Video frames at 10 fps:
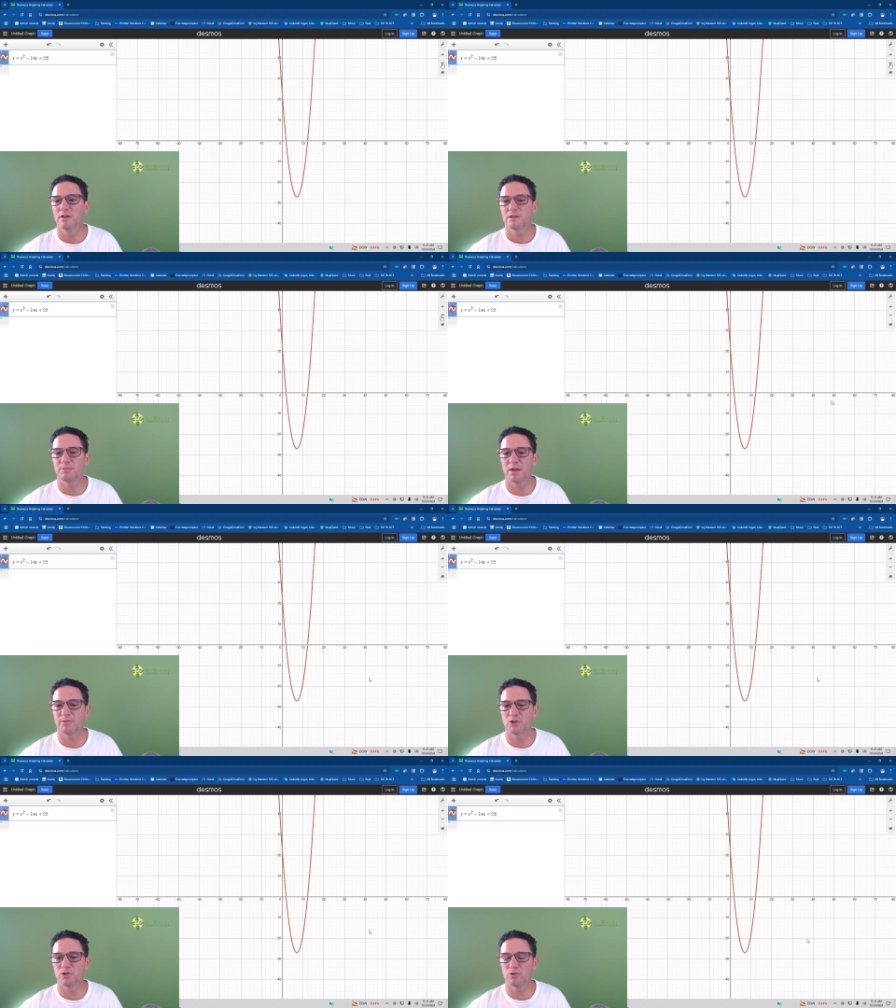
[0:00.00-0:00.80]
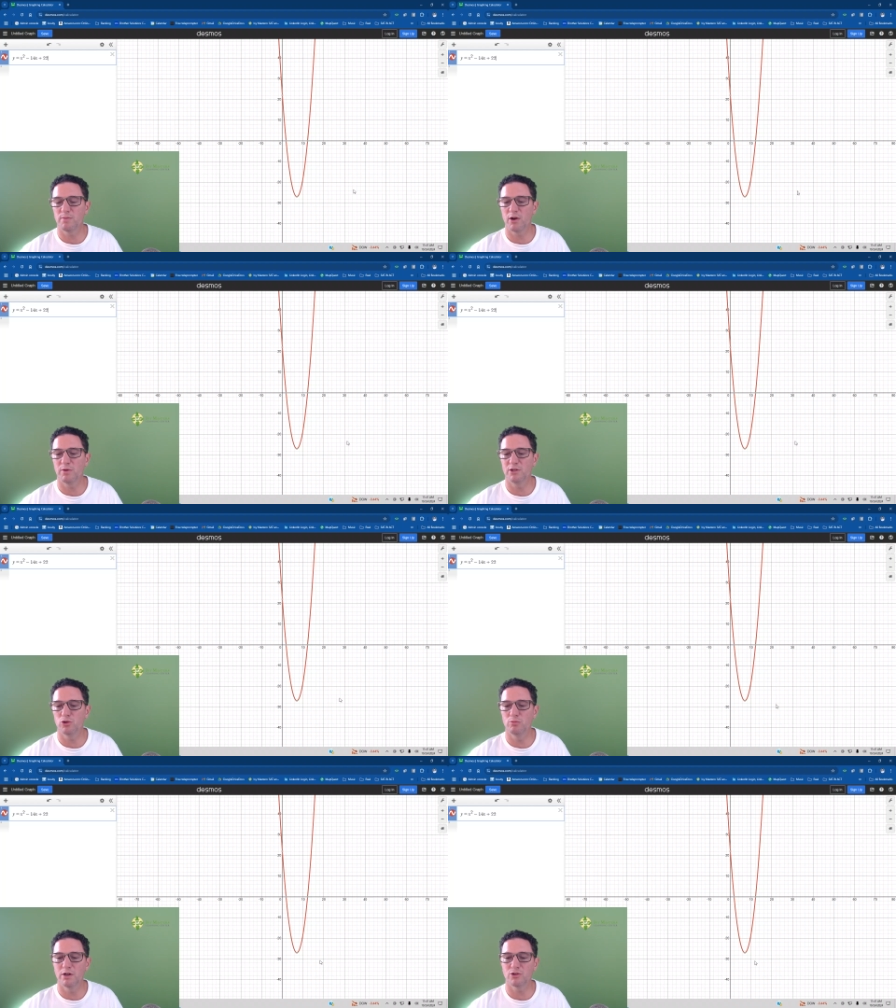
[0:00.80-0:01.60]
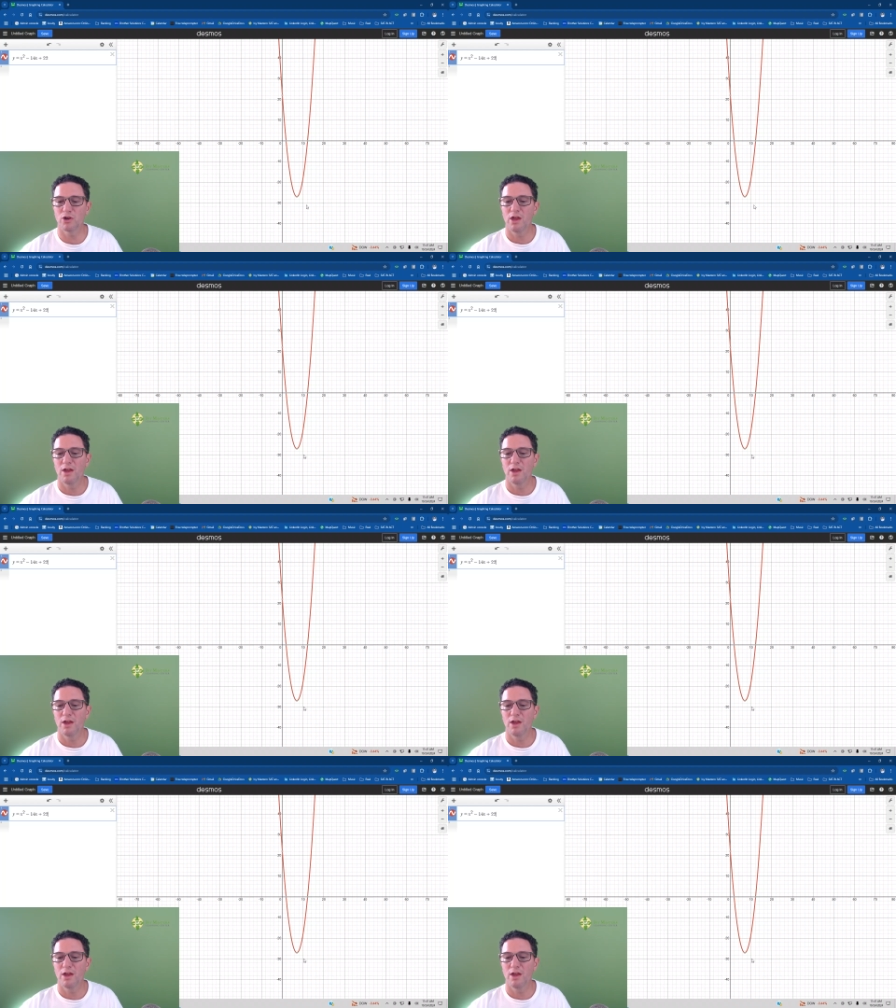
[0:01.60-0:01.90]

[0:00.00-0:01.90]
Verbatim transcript: Sometimes you zoom out way too much.